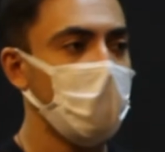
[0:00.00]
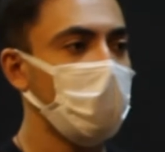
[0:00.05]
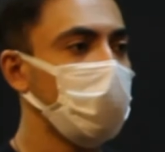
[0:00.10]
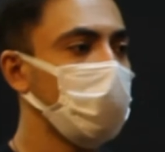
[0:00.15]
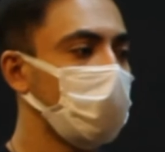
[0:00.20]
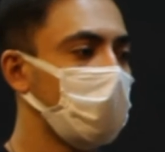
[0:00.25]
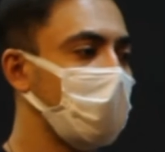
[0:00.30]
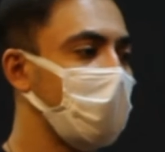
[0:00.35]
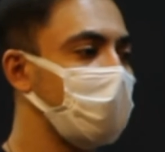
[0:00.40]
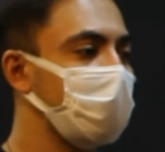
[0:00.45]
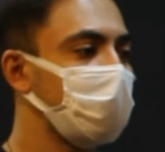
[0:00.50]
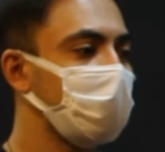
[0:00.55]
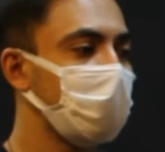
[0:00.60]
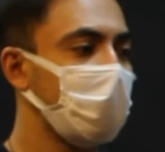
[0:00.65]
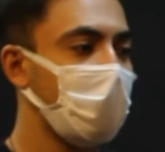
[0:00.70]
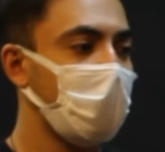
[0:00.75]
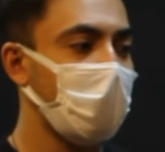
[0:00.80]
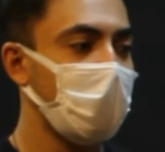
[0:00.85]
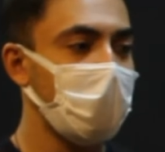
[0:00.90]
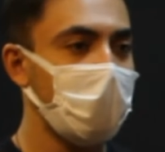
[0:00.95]
You can
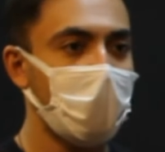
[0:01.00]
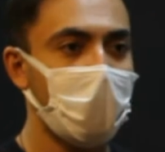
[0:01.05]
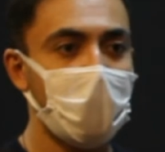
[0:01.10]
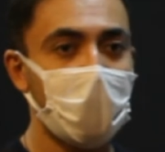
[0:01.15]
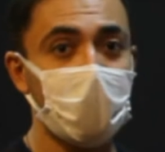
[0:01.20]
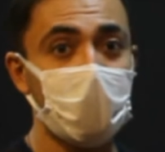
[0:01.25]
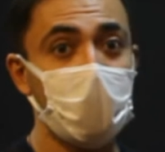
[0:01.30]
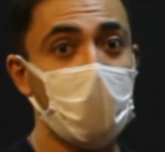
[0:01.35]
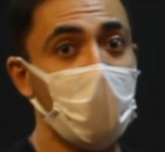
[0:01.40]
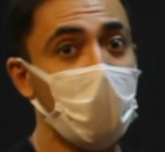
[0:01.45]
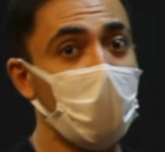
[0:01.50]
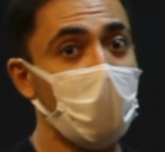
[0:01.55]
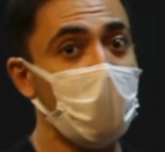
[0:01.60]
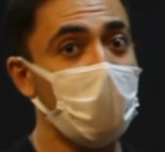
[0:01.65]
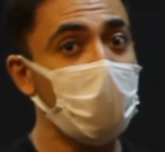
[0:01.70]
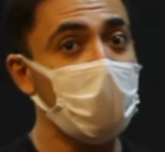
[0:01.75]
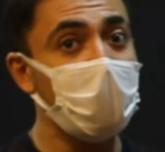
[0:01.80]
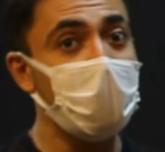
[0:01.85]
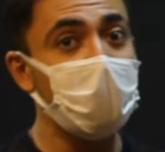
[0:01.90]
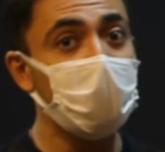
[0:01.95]
say, have you
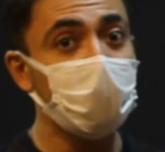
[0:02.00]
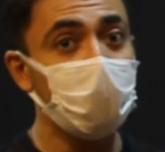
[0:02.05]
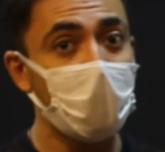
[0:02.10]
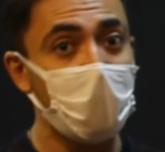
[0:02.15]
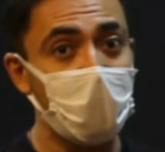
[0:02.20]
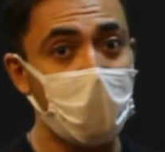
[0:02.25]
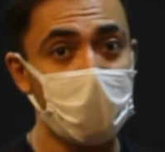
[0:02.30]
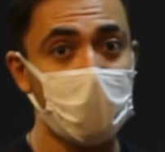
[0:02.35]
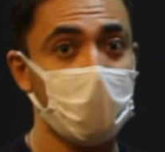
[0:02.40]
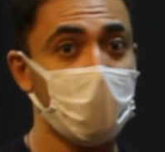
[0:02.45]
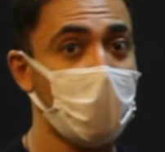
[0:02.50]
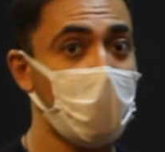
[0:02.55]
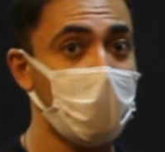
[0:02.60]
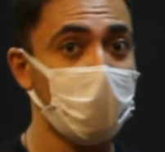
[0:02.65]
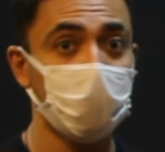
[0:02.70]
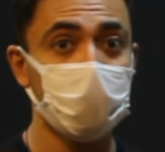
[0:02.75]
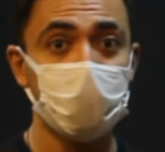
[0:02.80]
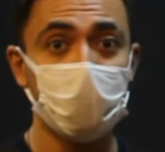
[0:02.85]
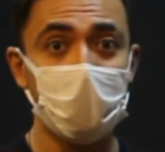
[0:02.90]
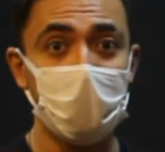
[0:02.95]
ever been to another
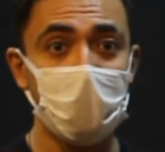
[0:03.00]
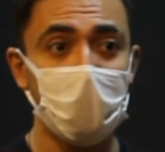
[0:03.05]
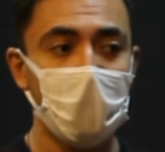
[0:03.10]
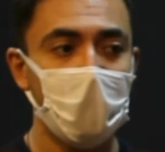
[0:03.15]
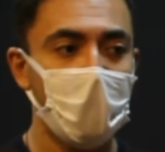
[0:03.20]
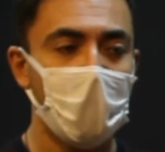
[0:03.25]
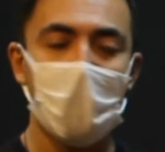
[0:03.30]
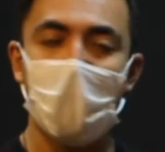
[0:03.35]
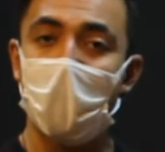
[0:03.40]
country?